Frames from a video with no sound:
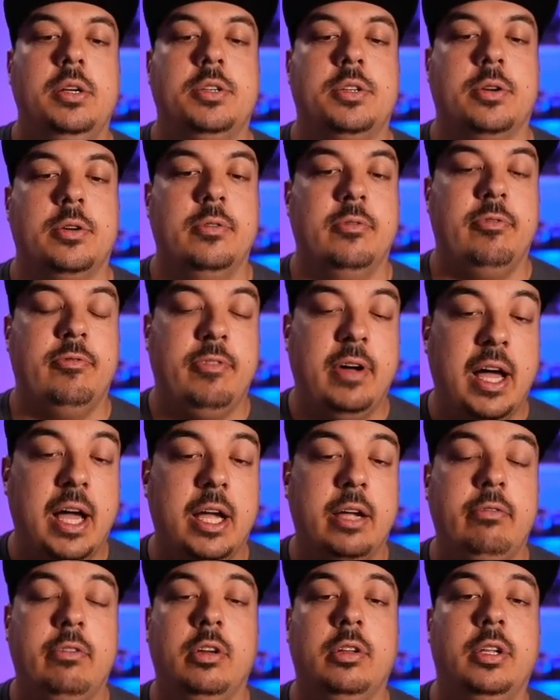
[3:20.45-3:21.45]
Turn
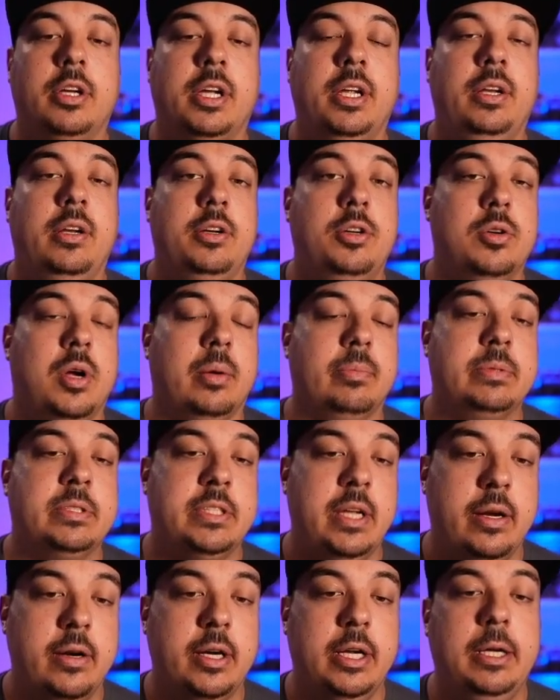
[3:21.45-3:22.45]
5, you're looking to drop
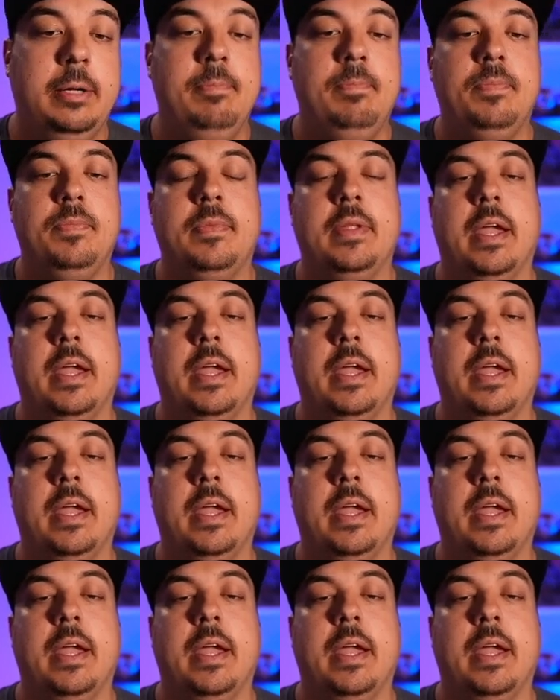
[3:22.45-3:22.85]
Sarah.